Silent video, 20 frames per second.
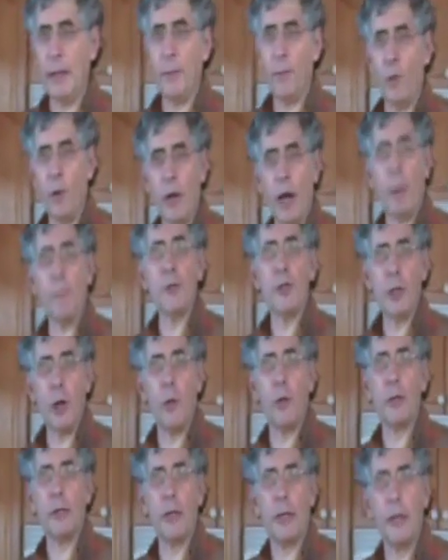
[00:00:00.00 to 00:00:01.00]
what I'm
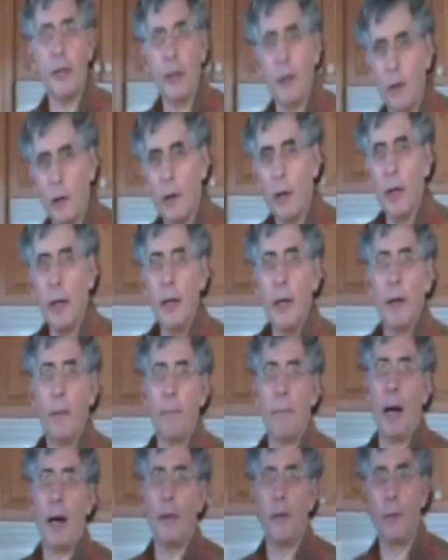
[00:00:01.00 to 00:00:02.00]
showing you here,
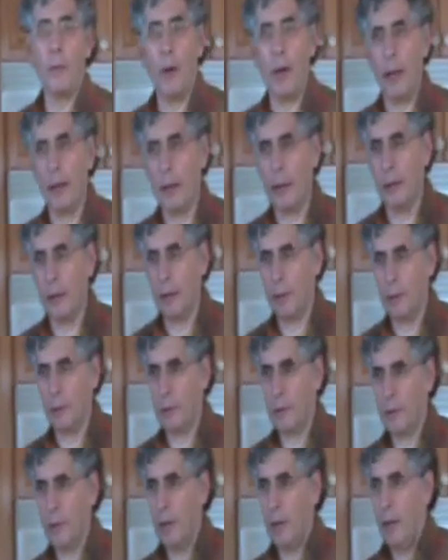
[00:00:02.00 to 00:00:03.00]
by the way,
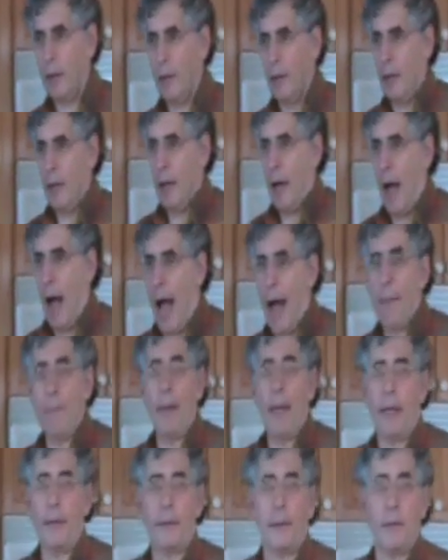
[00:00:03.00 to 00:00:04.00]
is I make